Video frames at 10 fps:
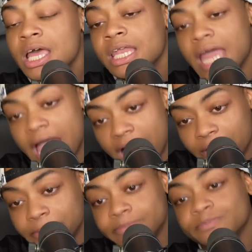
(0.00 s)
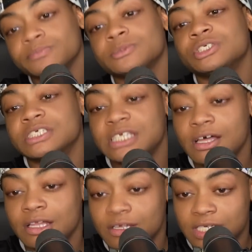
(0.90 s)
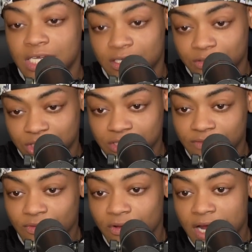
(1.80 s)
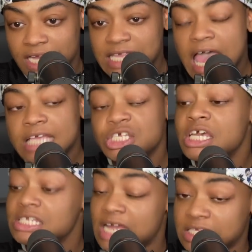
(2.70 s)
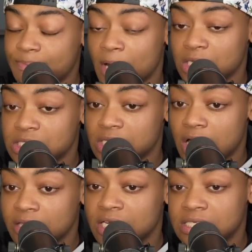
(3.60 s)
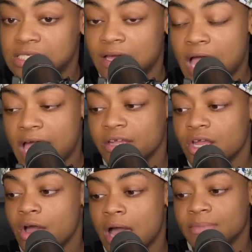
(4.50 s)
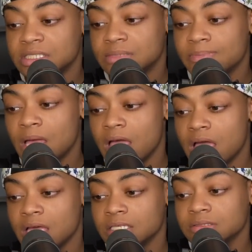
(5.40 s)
Now she's still a little delusional, of course. She is a nice person though. There's so uh, I don't know how much uh